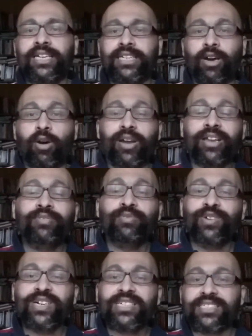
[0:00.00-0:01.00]
Now in
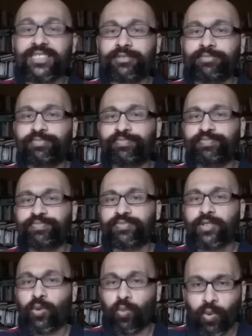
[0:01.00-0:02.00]
verse
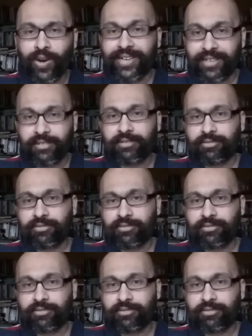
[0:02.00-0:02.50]
1,